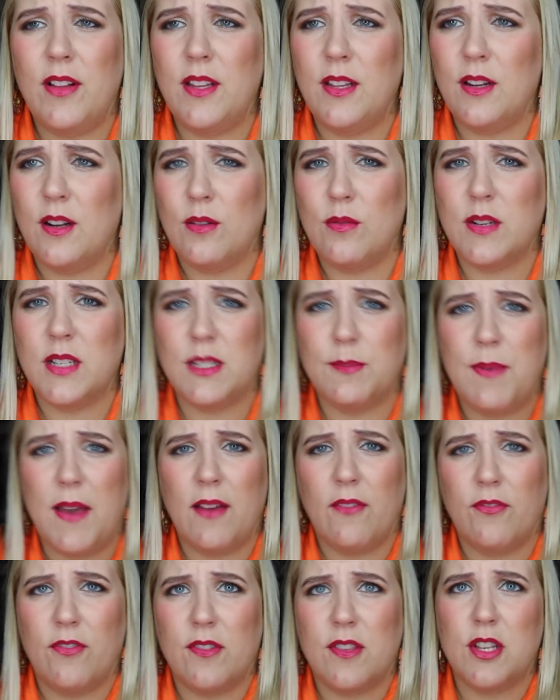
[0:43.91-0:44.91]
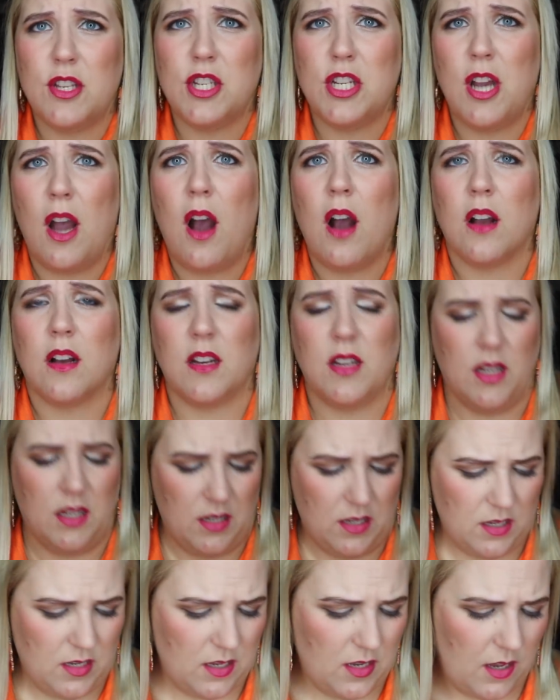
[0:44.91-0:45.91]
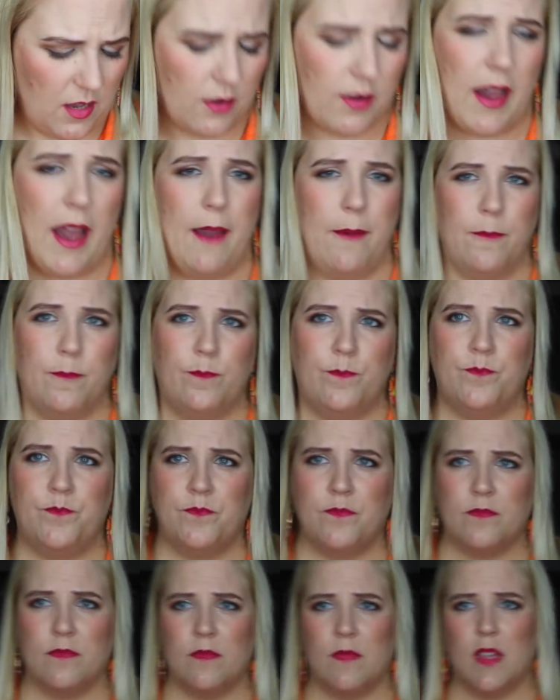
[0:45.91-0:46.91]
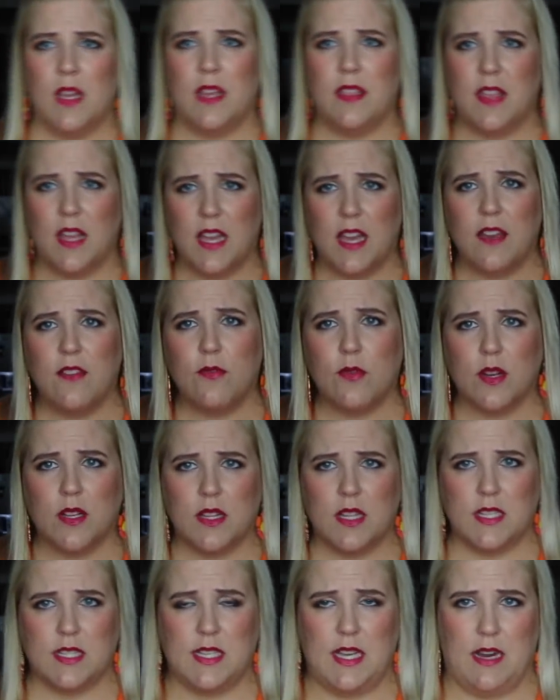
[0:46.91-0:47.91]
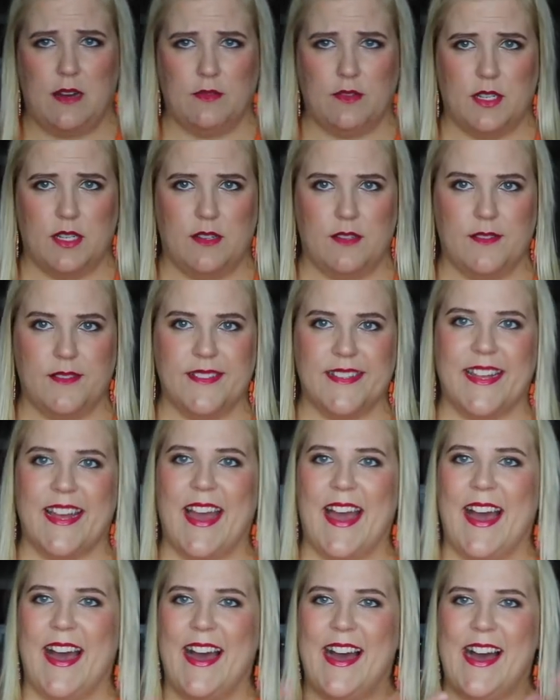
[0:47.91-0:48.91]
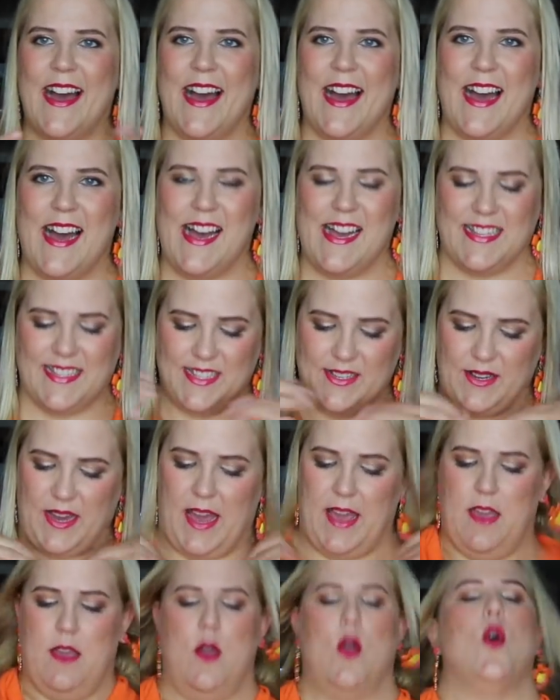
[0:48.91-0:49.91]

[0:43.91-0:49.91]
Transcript: a little respect for the chunk. Okay, I think I've worked this out. Yes, okay.